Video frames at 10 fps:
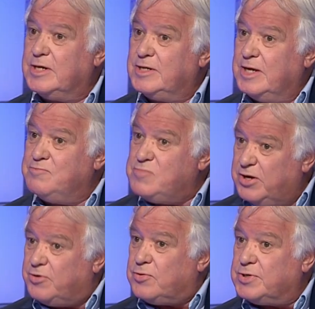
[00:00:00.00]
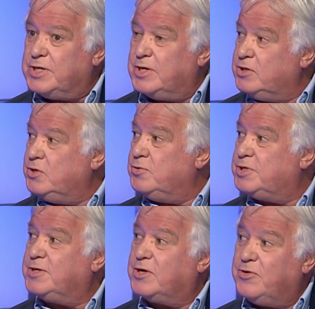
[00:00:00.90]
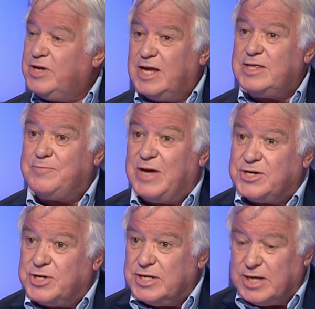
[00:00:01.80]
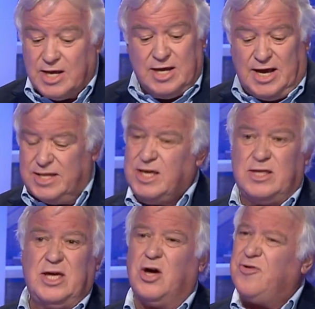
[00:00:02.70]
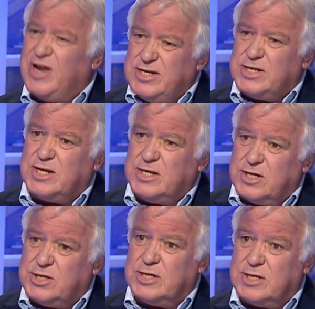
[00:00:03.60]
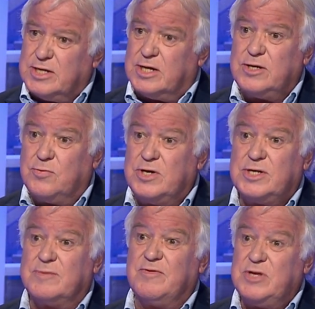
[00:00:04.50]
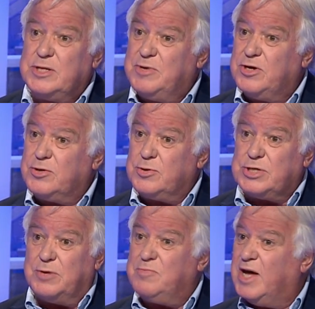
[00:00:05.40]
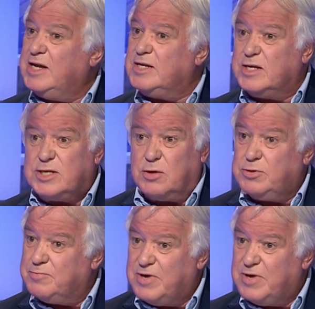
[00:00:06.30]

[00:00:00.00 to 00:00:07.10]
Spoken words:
the minerals that are used to create the batteries, and the horrendous conditions under which some of these minerals are mined in South